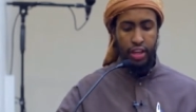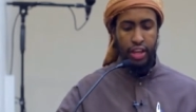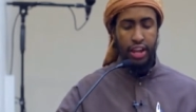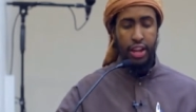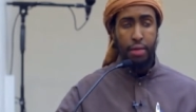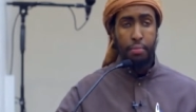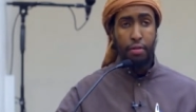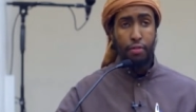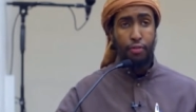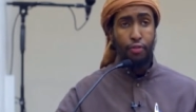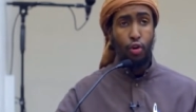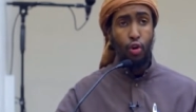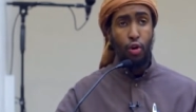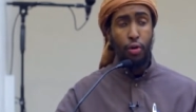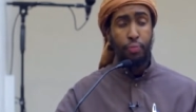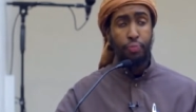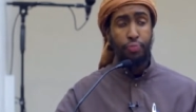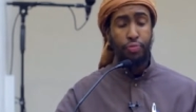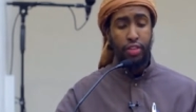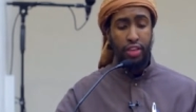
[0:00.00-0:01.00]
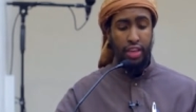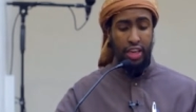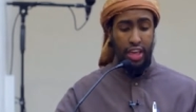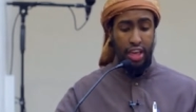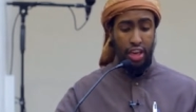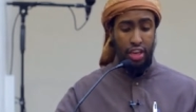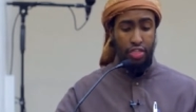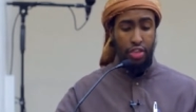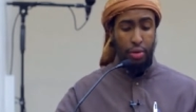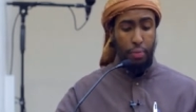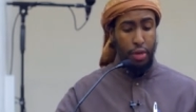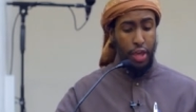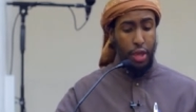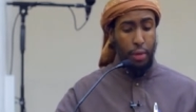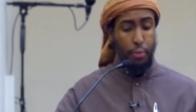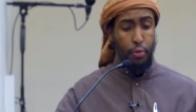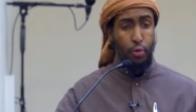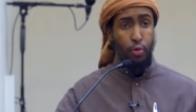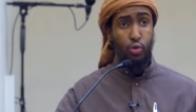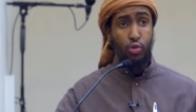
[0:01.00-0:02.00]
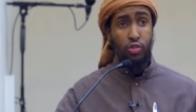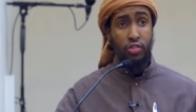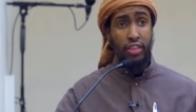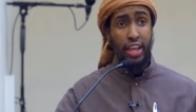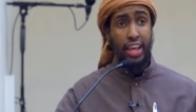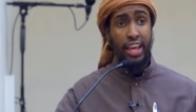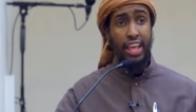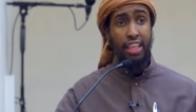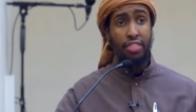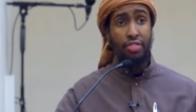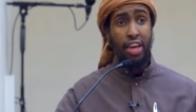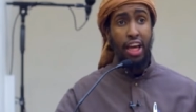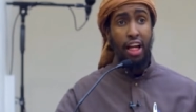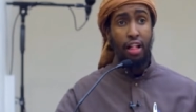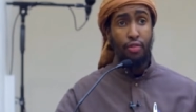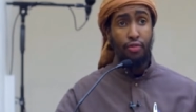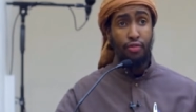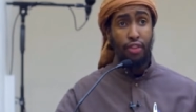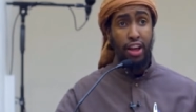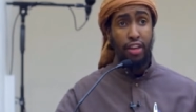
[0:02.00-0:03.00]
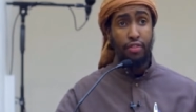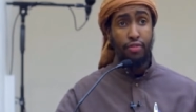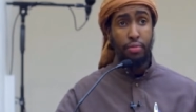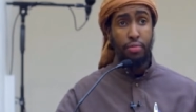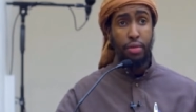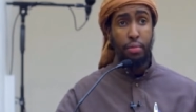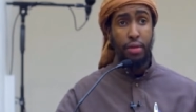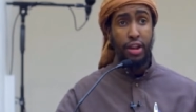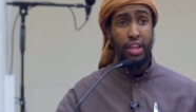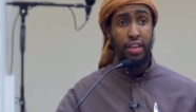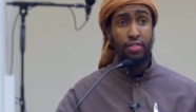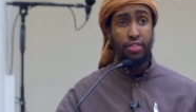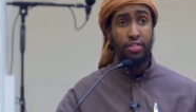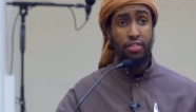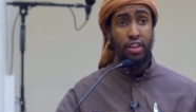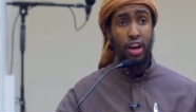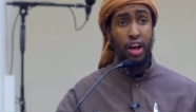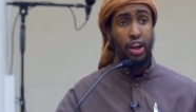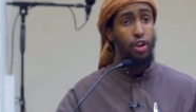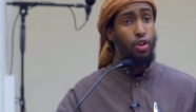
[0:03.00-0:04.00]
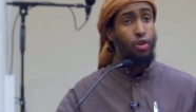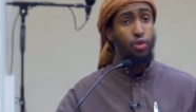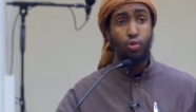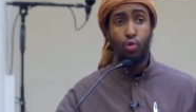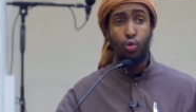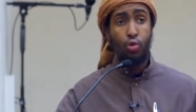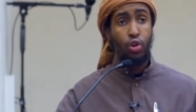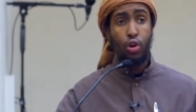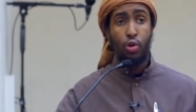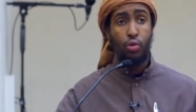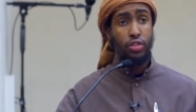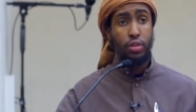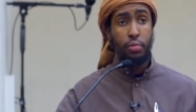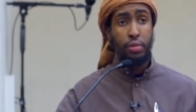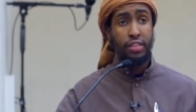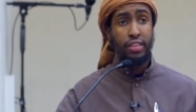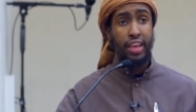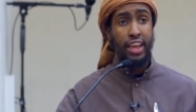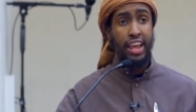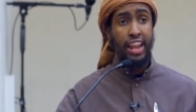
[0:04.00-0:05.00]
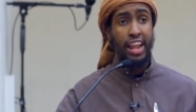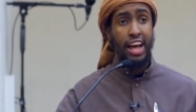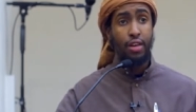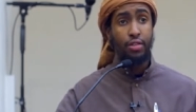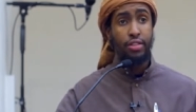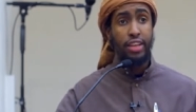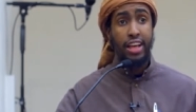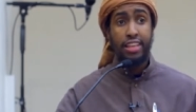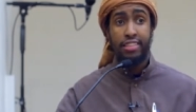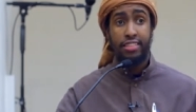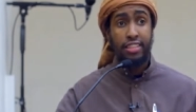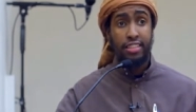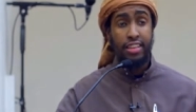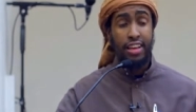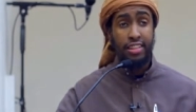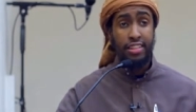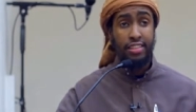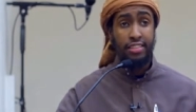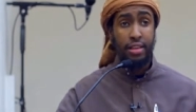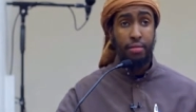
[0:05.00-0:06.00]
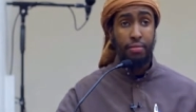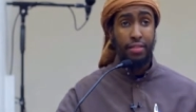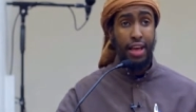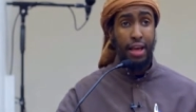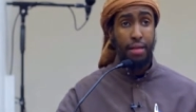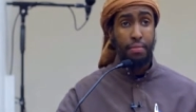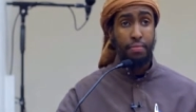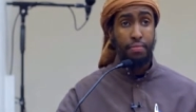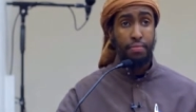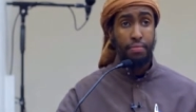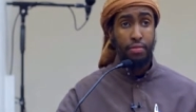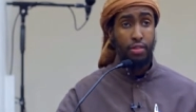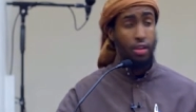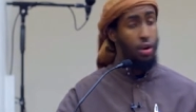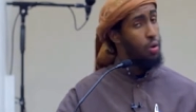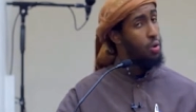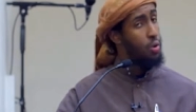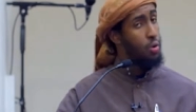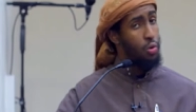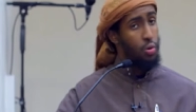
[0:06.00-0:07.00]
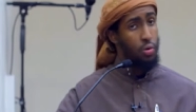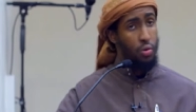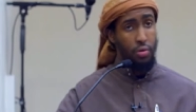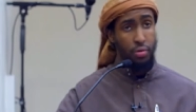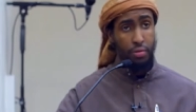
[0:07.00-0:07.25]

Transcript: Number four, the people who stay in the hellfire from the believers are not all going to be taken out at, the same time. No.